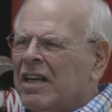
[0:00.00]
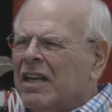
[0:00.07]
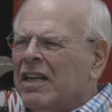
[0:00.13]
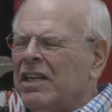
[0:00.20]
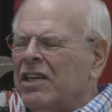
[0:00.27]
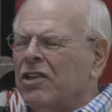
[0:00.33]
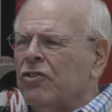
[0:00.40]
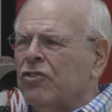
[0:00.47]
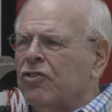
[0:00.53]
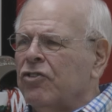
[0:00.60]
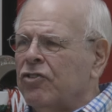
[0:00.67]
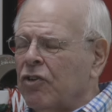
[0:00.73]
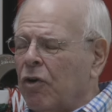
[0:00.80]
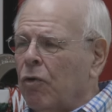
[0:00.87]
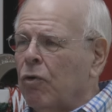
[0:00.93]
He is
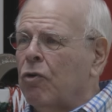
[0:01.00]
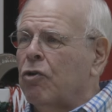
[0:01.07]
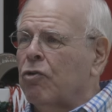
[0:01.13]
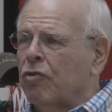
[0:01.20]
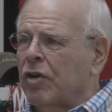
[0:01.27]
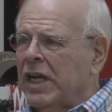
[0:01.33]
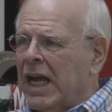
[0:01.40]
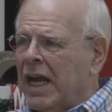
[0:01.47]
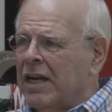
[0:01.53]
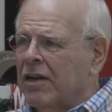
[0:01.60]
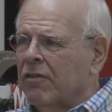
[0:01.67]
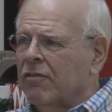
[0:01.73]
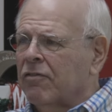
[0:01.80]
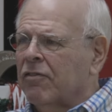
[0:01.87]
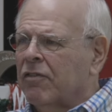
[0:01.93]
so
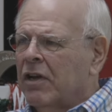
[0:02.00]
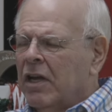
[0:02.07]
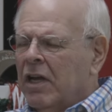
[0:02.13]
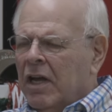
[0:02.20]
creative.